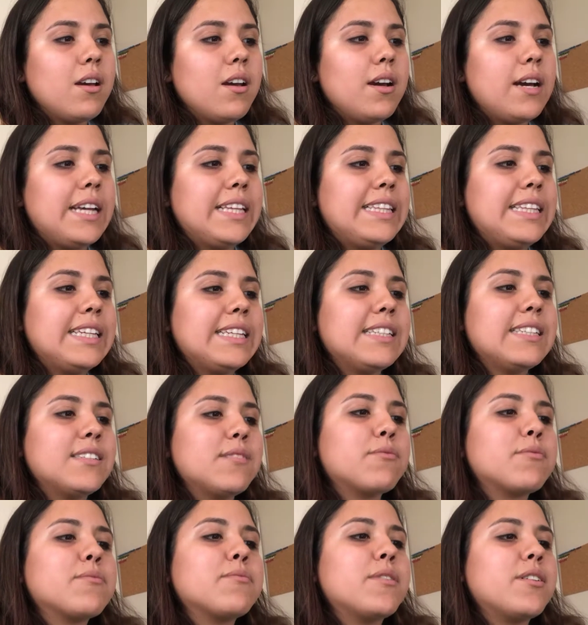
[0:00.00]
I think
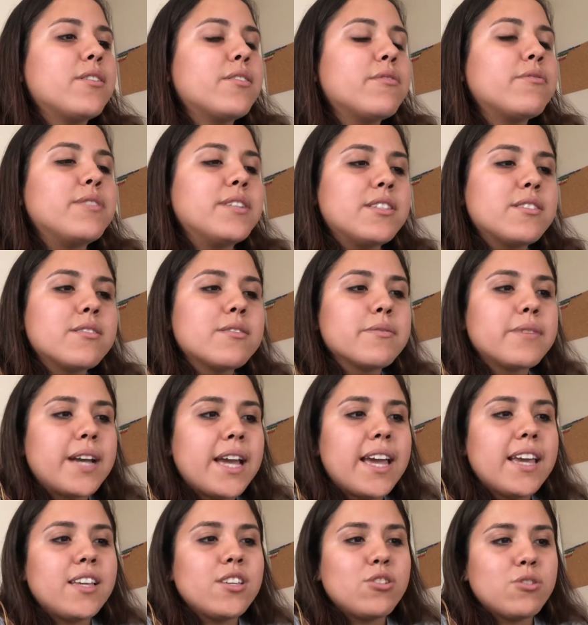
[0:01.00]
this was one of the reasons why
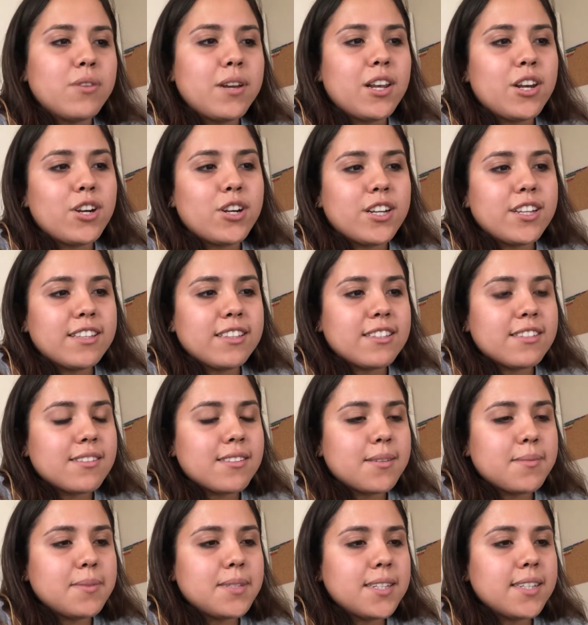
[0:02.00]
I enjoy learning this
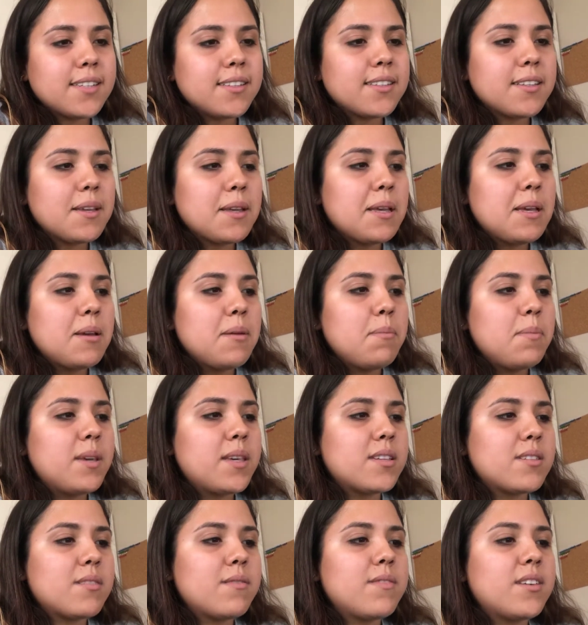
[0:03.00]
subject
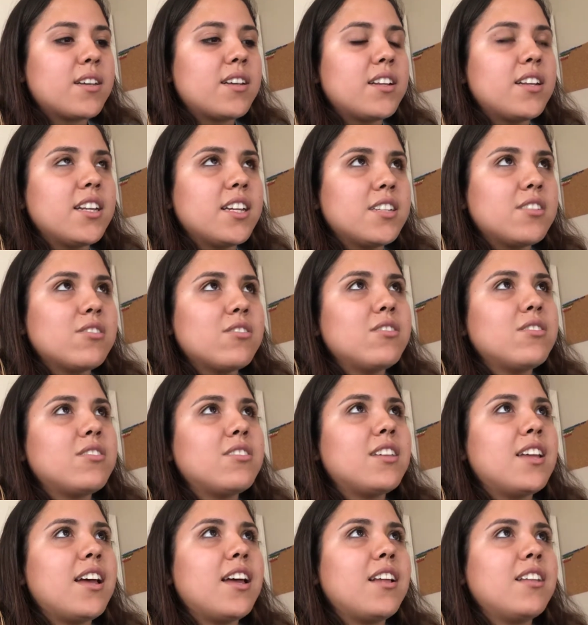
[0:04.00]
because of the connections
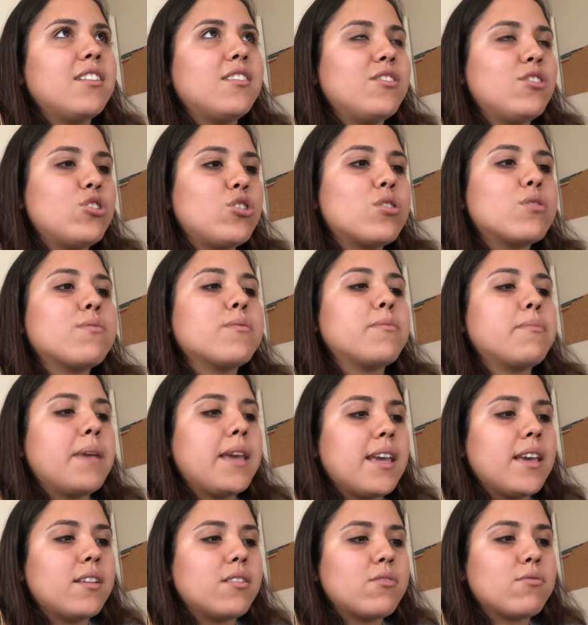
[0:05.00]
that the teachers would
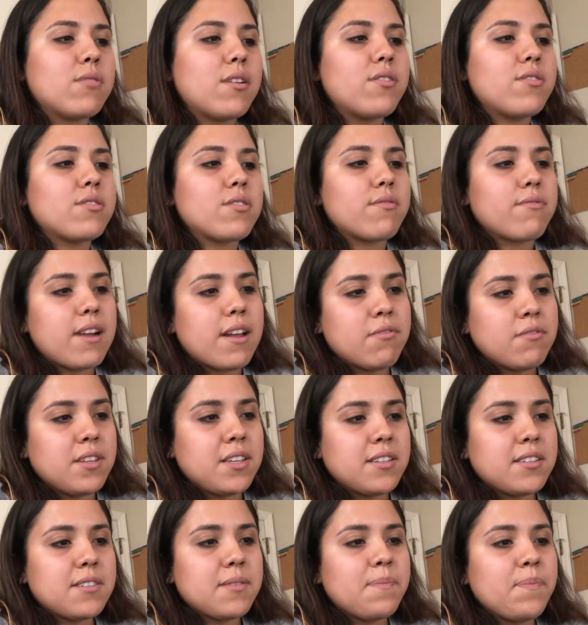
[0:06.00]
make to our
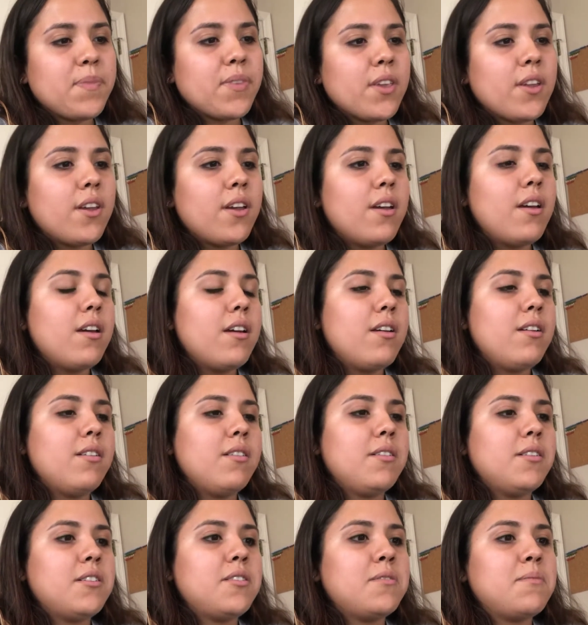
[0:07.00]
surroundings.
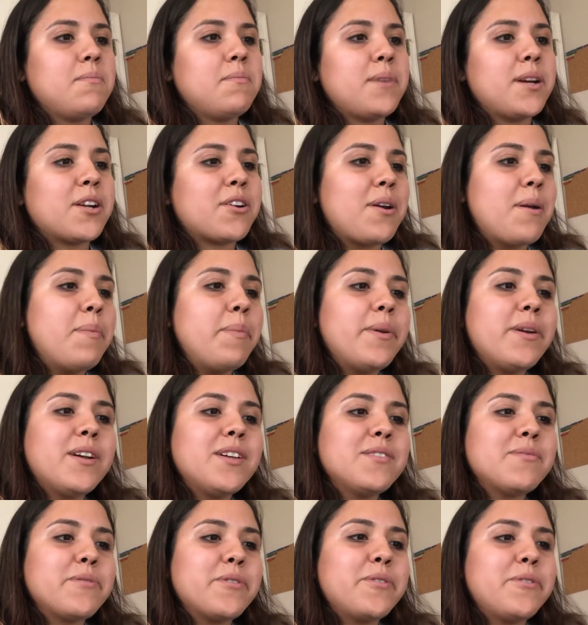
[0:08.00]
My
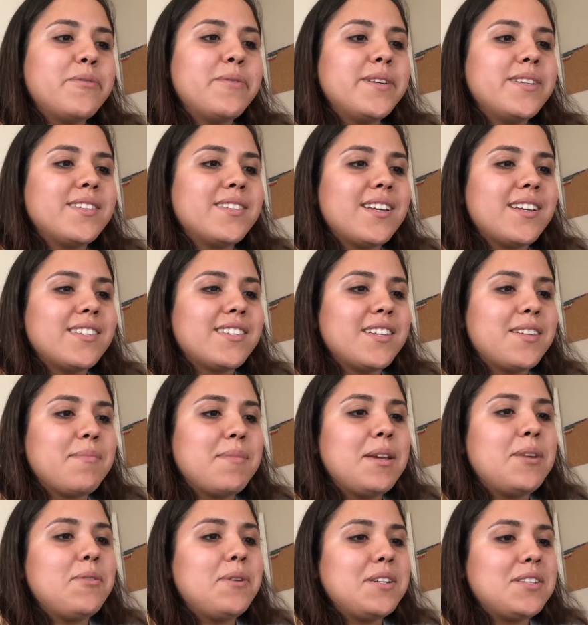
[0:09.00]
grandparents were always asking
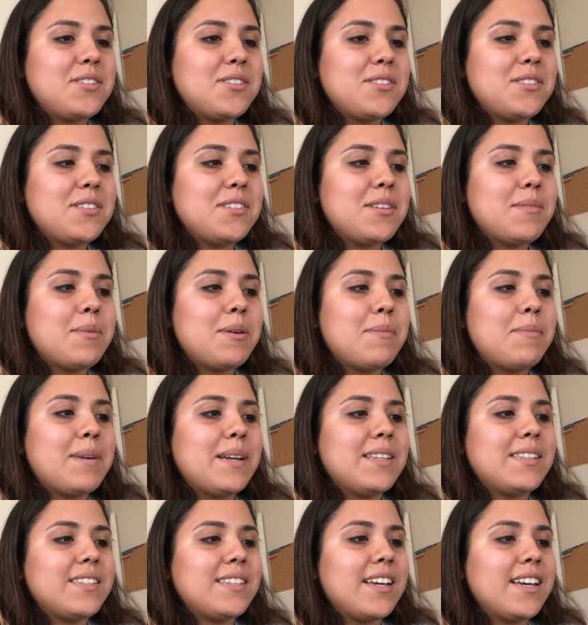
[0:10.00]
me questions about
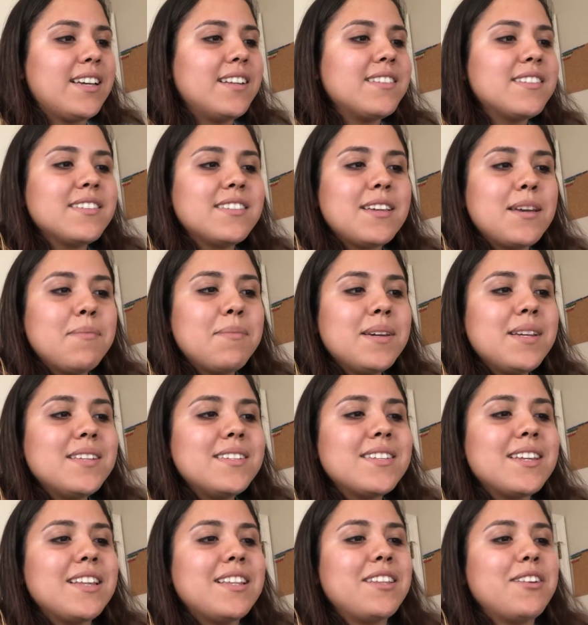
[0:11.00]
my science
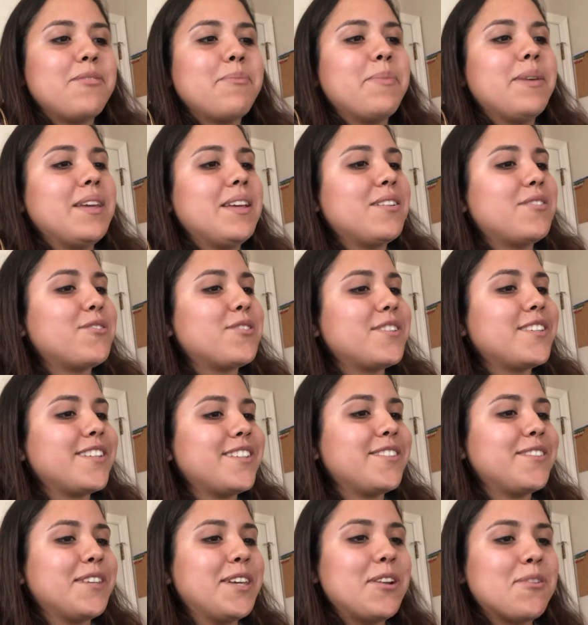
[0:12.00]
assignments, and they'd be
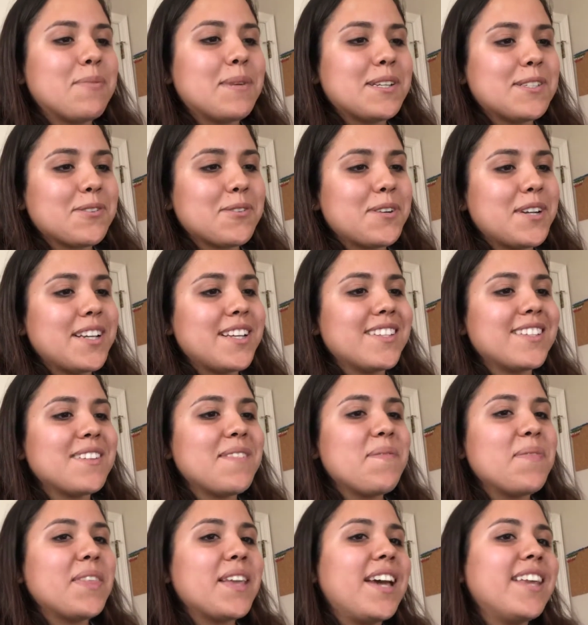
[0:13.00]
interested to hear my stories.
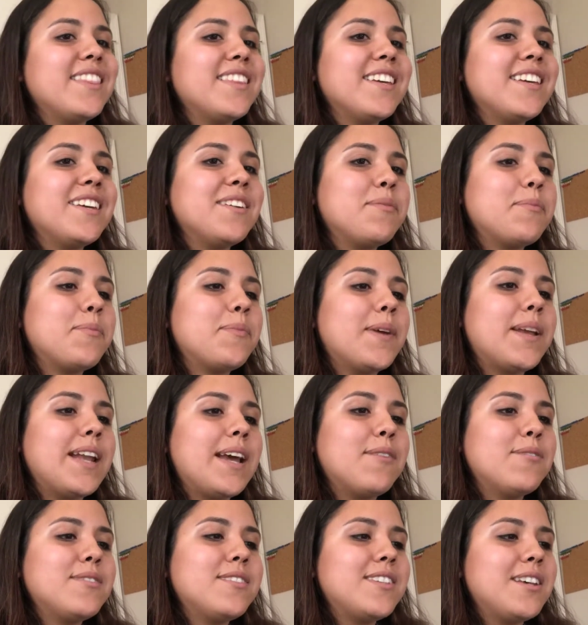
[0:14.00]
I think when
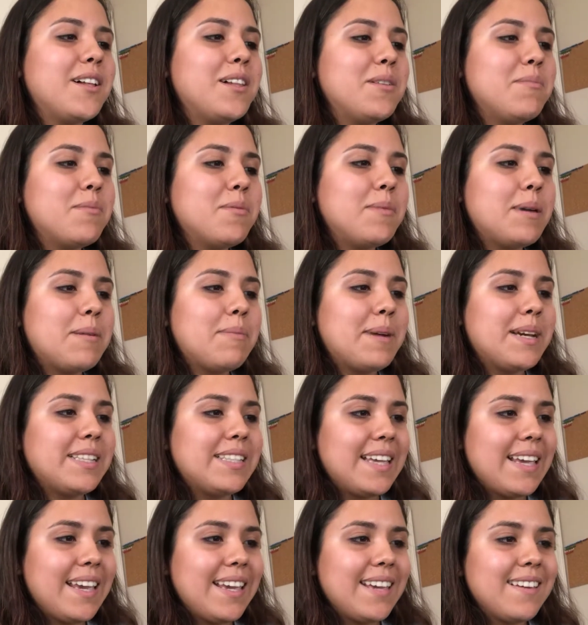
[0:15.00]
I would tell them about my
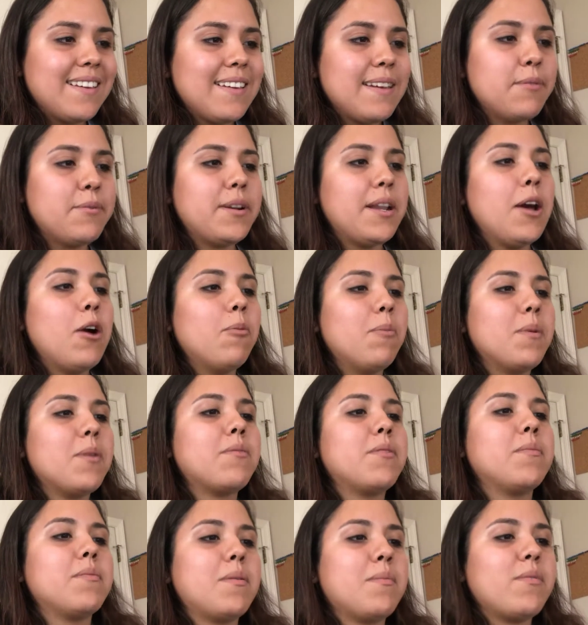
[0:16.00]
day, it would help me
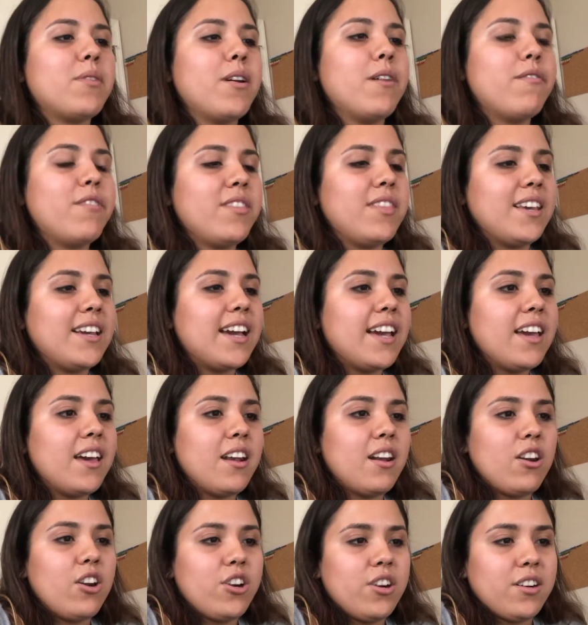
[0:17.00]
remember everything I
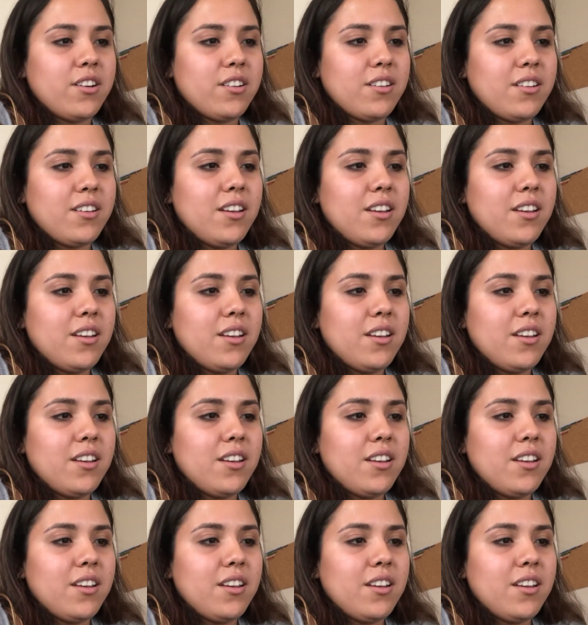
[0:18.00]
had learned.